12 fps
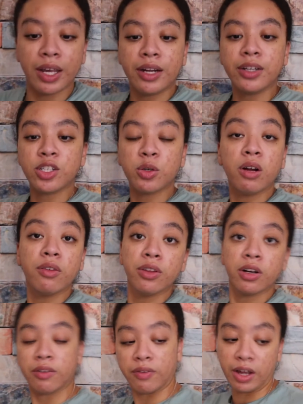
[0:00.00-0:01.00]

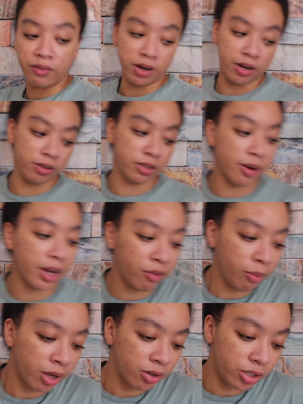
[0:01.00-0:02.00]
12:35 right now, so I have
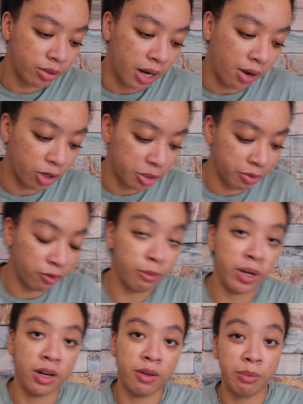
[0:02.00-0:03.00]
about 2 hours before
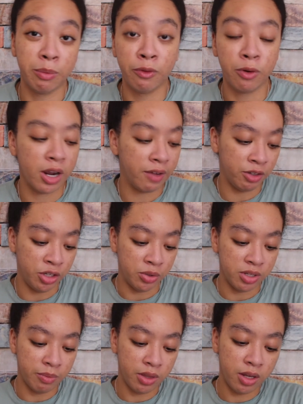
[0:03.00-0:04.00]
I have to do
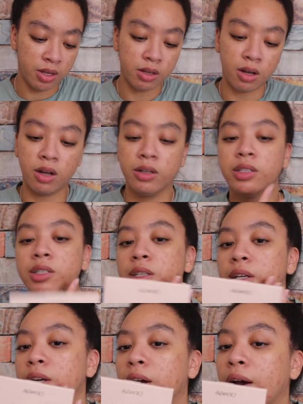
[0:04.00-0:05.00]
something.
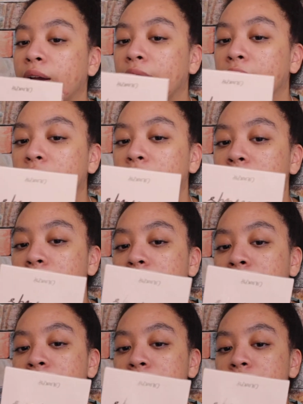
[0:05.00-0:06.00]
Honestly, I
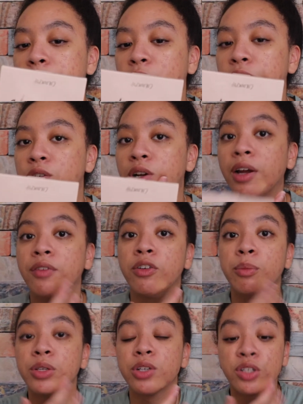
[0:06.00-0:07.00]
just am going to try and
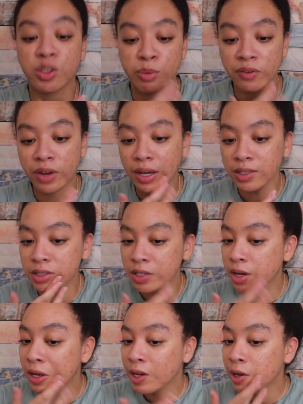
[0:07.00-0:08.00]
film this like super fast,
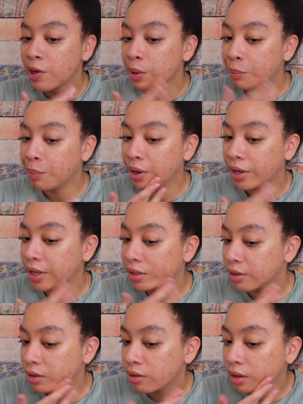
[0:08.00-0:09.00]
but
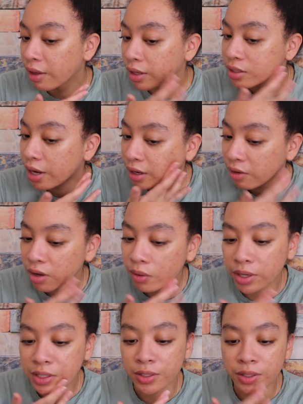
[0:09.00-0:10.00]
that's kind of how
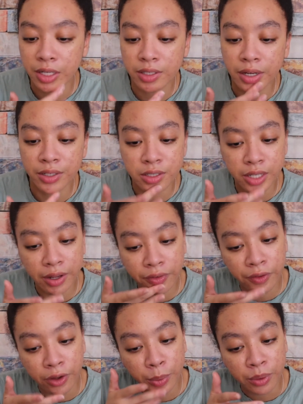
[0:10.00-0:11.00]
I do this. I just like
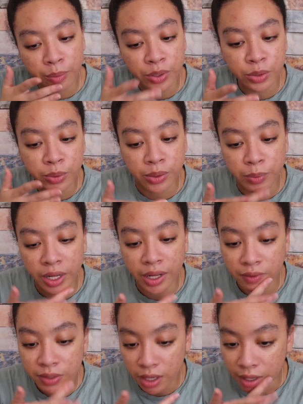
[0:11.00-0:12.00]
film in between when I
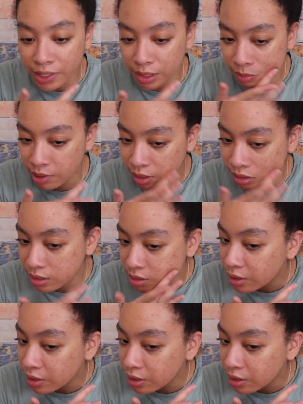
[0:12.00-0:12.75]
have time and